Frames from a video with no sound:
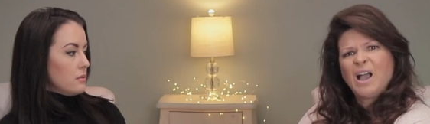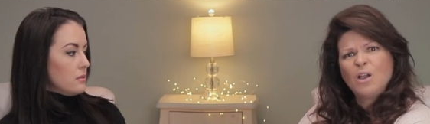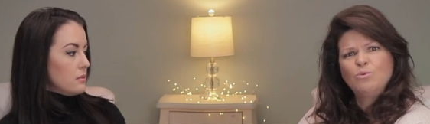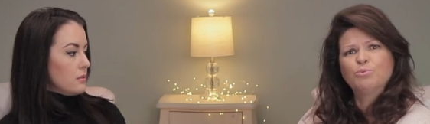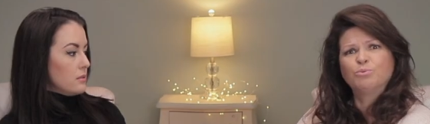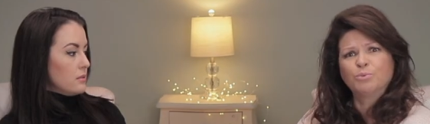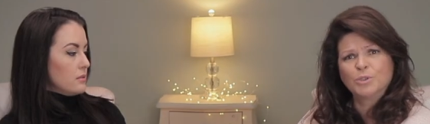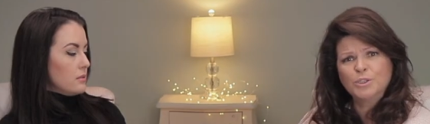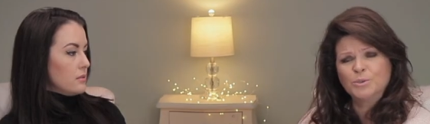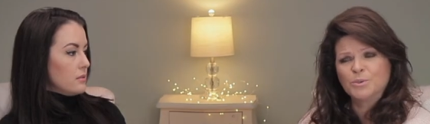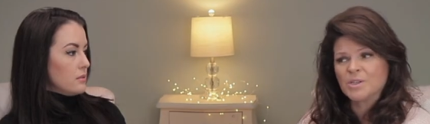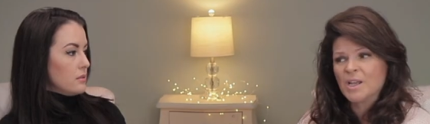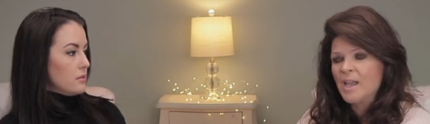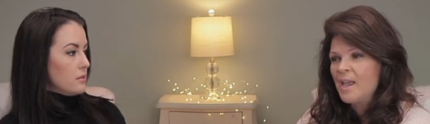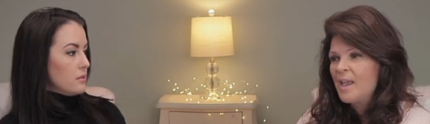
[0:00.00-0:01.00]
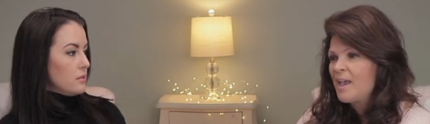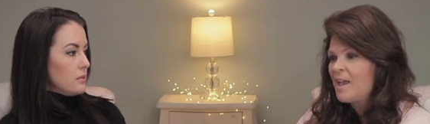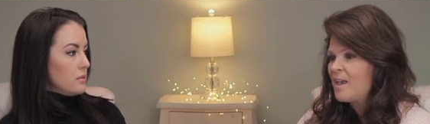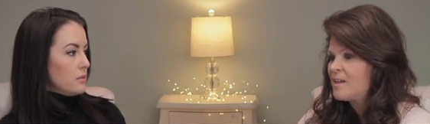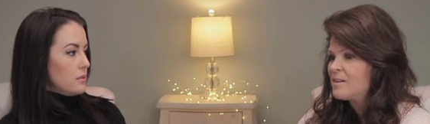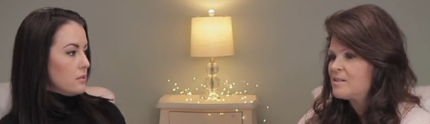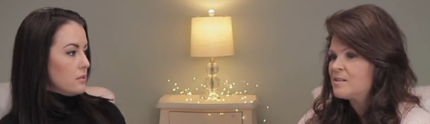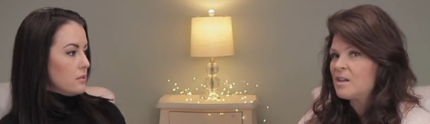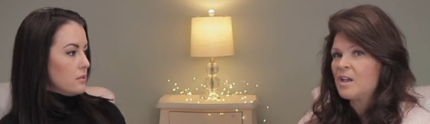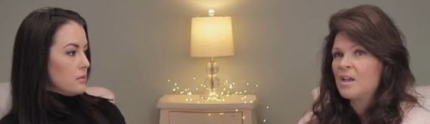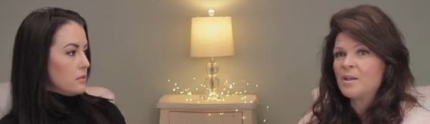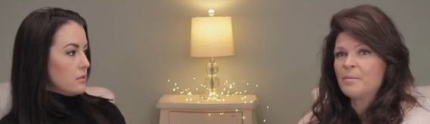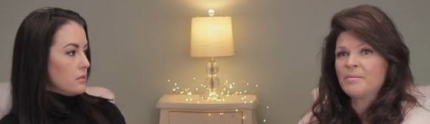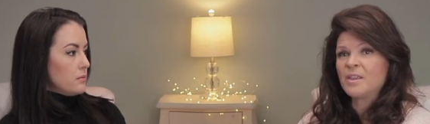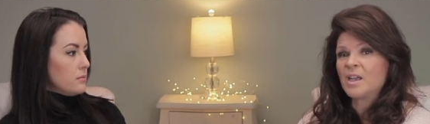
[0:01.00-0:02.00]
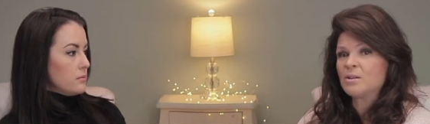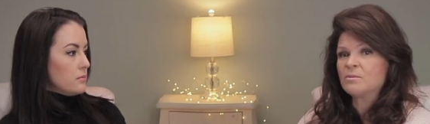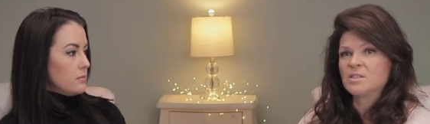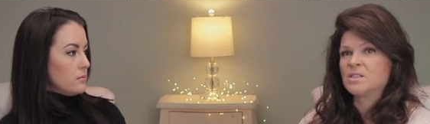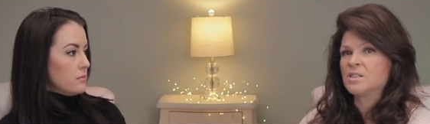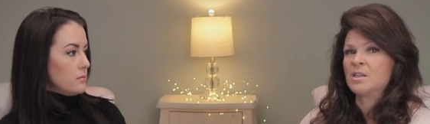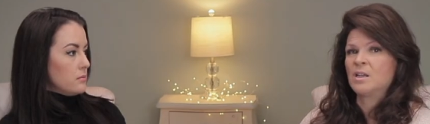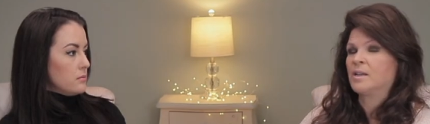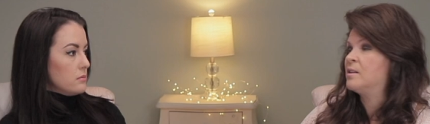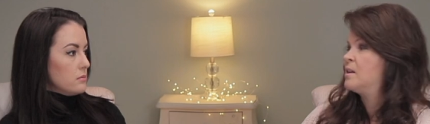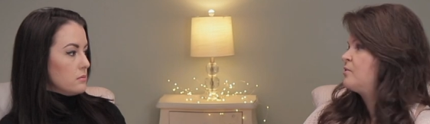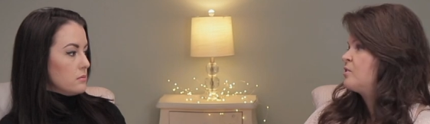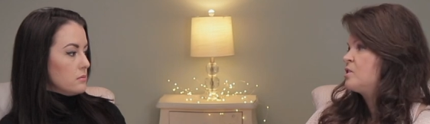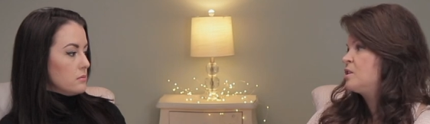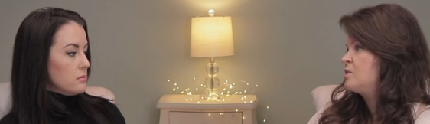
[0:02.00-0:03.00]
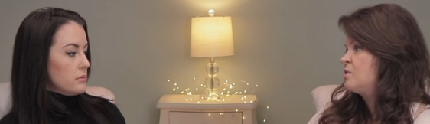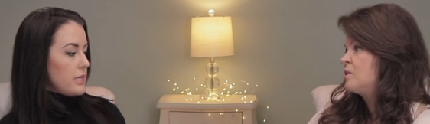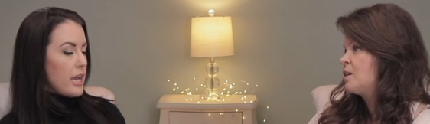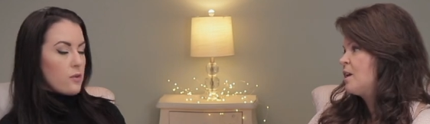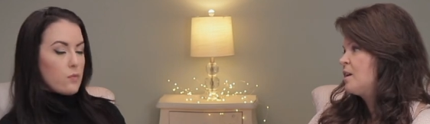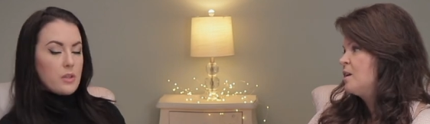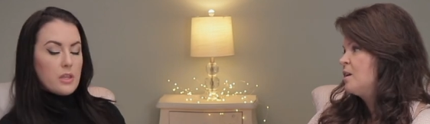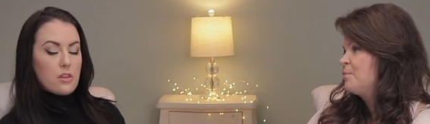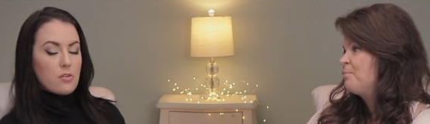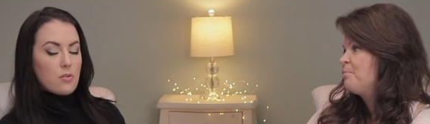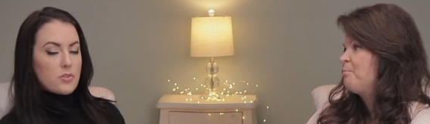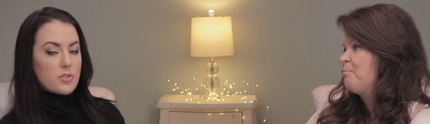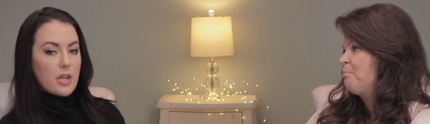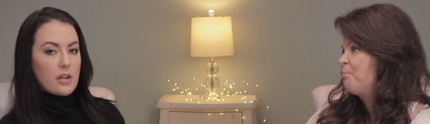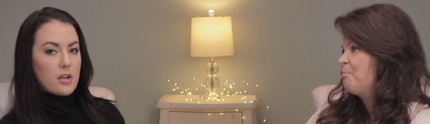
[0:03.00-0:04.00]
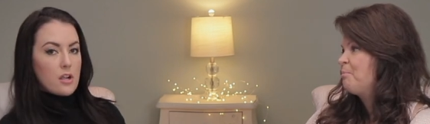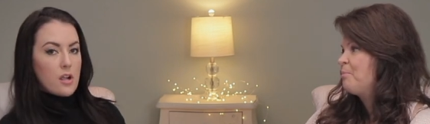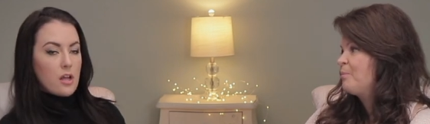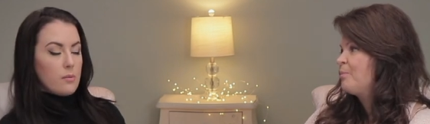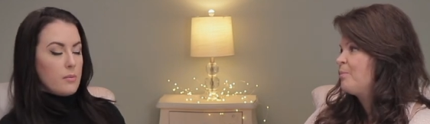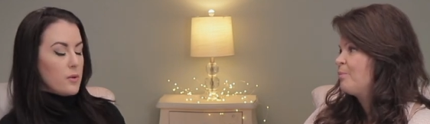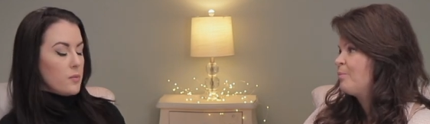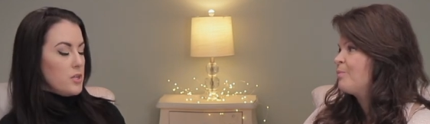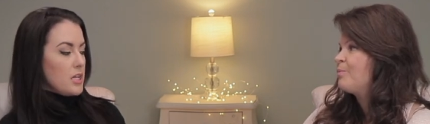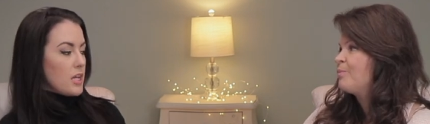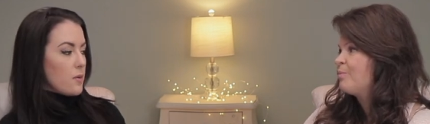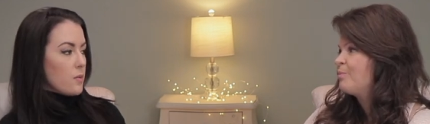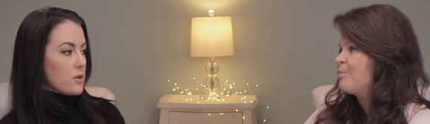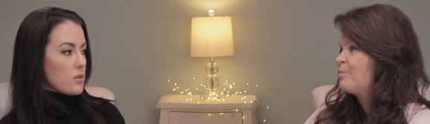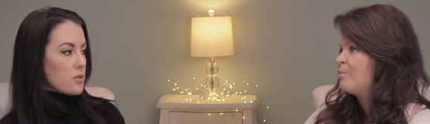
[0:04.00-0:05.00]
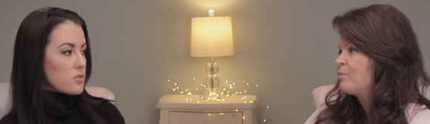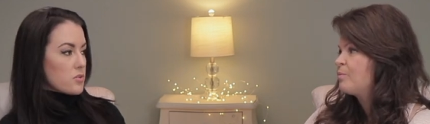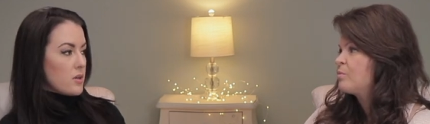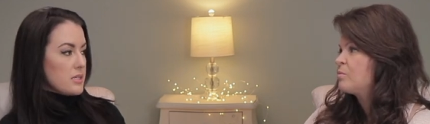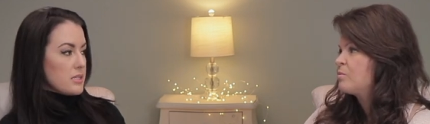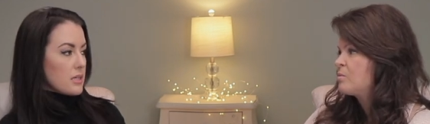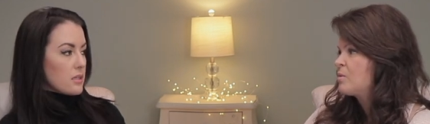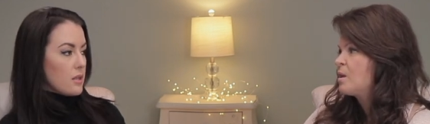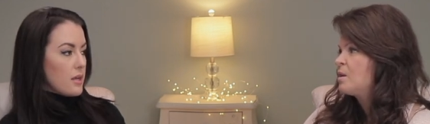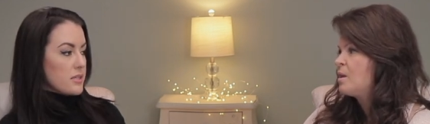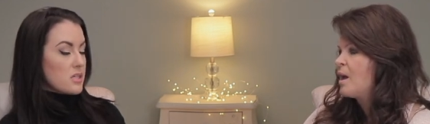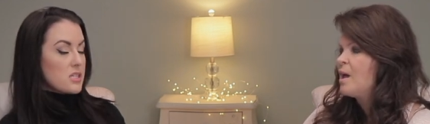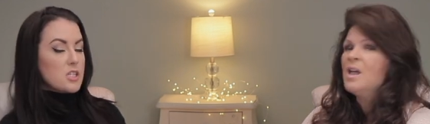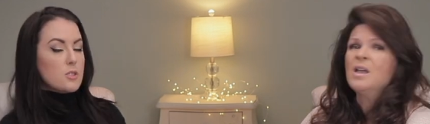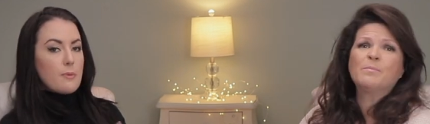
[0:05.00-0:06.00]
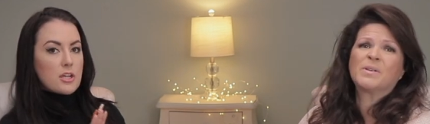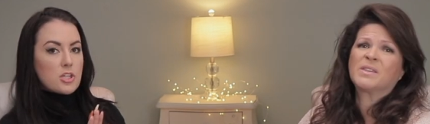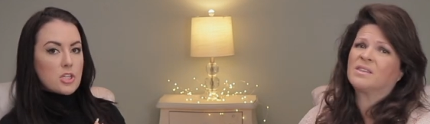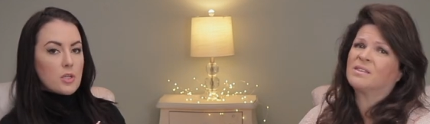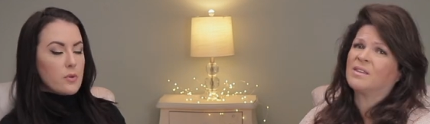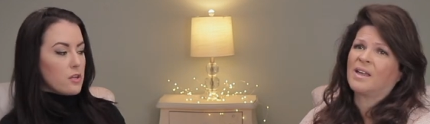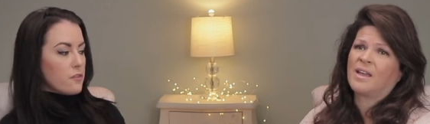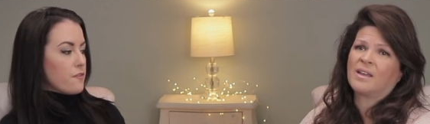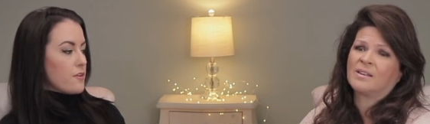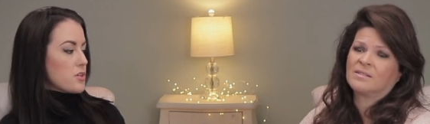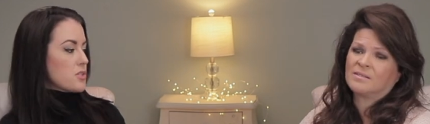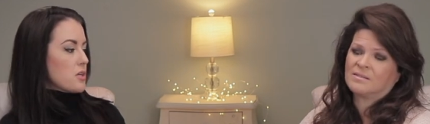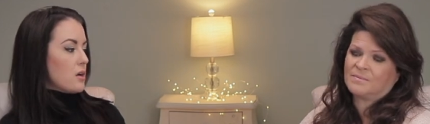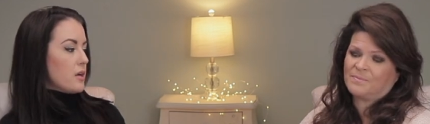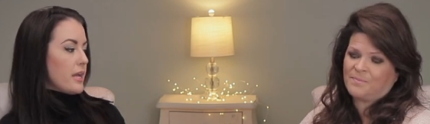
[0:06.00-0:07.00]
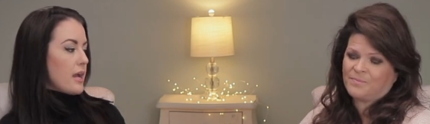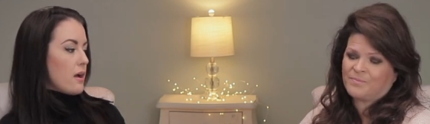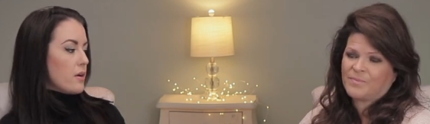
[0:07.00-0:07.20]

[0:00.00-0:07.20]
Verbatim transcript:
Speaker 1: how rude. And um, that was, I never did her. Yeah, it
Speaker 2: really throws you out of your element when you mm-hmm. get one of those crazy clients, yeah. especially but when that, you're first starting